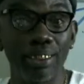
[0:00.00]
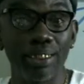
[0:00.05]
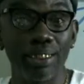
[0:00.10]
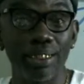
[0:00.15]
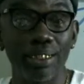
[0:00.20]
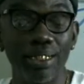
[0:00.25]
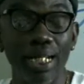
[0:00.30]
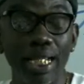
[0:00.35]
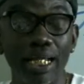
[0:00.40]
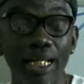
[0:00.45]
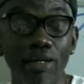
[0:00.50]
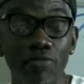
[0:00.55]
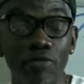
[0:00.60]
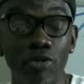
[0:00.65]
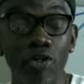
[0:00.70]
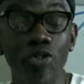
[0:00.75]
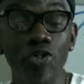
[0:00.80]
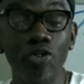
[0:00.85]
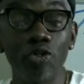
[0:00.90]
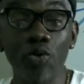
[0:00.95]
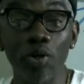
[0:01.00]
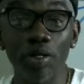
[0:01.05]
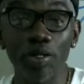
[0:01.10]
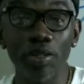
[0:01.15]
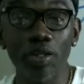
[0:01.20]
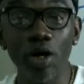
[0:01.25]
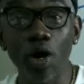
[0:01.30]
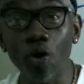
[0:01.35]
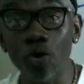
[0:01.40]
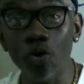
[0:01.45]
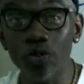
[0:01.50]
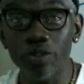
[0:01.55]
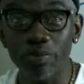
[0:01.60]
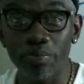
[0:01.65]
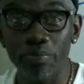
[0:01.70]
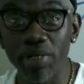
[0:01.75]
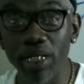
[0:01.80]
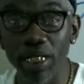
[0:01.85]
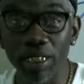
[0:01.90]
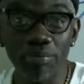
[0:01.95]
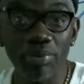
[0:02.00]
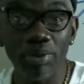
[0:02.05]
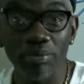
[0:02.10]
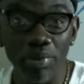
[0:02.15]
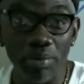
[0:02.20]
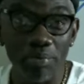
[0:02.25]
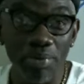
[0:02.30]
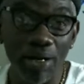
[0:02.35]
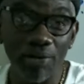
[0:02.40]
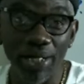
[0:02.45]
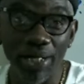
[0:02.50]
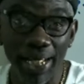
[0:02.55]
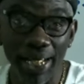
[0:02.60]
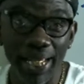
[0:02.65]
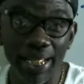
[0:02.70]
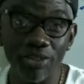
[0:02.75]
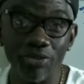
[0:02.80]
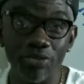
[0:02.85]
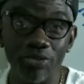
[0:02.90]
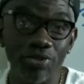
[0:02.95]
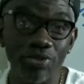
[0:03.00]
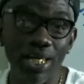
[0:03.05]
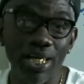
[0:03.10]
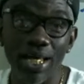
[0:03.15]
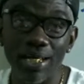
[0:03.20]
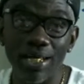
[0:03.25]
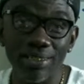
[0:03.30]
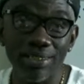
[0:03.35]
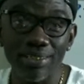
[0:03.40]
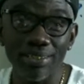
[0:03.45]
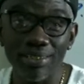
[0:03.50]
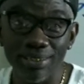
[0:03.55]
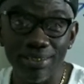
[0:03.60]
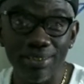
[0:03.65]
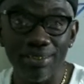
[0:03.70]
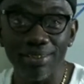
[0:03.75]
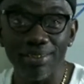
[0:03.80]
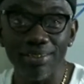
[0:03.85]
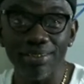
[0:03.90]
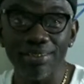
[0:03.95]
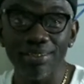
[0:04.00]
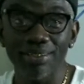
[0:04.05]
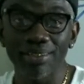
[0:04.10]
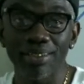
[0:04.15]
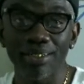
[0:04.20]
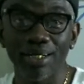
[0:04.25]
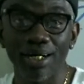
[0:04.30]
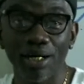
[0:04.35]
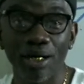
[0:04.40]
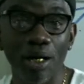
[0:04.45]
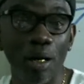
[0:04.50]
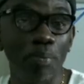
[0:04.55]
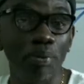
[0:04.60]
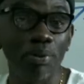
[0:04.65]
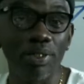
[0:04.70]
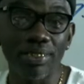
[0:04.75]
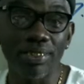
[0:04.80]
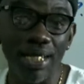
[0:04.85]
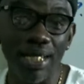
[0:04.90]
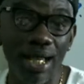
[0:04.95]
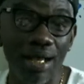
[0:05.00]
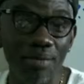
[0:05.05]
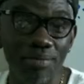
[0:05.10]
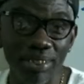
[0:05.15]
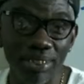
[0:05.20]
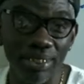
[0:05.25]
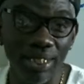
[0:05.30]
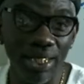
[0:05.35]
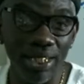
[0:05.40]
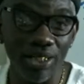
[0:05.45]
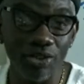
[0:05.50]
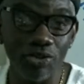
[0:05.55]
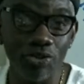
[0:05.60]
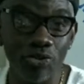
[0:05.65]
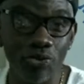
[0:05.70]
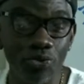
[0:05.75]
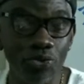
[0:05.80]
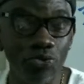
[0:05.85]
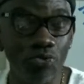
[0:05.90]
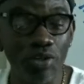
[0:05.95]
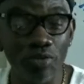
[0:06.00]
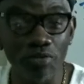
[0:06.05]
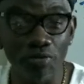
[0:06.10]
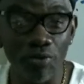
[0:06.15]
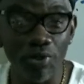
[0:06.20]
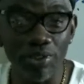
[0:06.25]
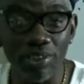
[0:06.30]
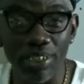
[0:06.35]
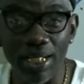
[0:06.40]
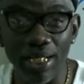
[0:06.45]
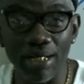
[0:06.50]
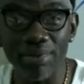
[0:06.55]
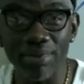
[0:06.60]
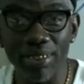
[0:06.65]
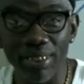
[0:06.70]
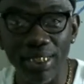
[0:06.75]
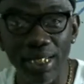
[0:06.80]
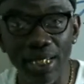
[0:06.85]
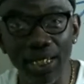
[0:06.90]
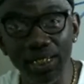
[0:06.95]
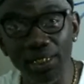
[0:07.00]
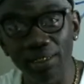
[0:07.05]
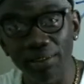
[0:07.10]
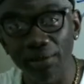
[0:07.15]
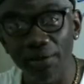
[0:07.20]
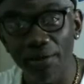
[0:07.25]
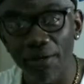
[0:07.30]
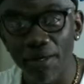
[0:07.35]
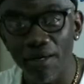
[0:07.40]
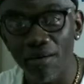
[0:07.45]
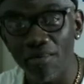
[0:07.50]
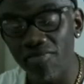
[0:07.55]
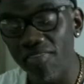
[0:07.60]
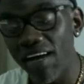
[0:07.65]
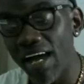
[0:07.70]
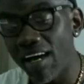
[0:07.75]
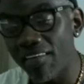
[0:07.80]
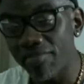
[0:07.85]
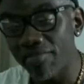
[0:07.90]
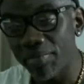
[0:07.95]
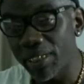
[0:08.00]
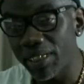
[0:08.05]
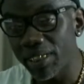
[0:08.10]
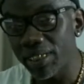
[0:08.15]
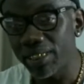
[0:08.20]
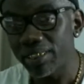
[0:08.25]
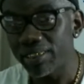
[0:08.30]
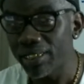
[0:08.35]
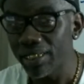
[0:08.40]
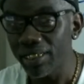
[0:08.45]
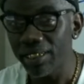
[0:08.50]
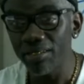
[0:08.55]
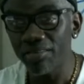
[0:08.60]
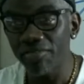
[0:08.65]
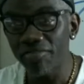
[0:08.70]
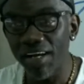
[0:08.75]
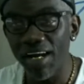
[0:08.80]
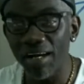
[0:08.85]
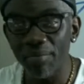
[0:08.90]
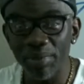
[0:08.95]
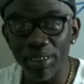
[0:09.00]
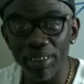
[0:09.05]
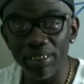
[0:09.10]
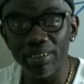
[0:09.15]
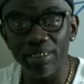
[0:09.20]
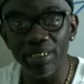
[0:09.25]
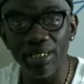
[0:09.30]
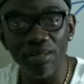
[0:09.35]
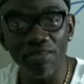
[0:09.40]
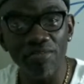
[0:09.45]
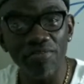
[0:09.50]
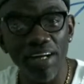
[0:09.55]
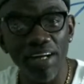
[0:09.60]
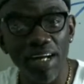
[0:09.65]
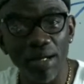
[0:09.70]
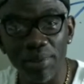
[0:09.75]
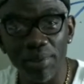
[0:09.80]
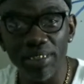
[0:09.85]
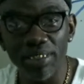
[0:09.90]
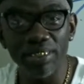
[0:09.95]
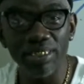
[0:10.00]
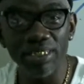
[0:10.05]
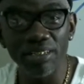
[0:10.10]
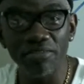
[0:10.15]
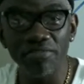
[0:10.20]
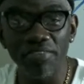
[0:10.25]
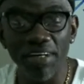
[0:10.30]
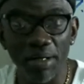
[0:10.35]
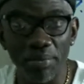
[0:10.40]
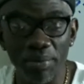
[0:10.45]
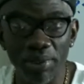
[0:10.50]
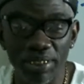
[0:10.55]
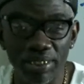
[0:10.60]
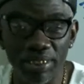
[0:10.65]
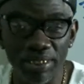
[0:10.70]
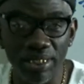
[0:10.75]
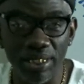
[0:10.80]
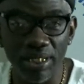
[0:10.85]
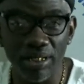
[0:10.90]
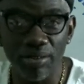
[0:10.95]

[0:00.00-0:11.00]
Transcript: like if you're doing those minimum amount of exercises a couple of times a day, 2, 3, 4 times a day, 5 minutes here, 5 minutes there, 5 minutes here, 5 minutes there.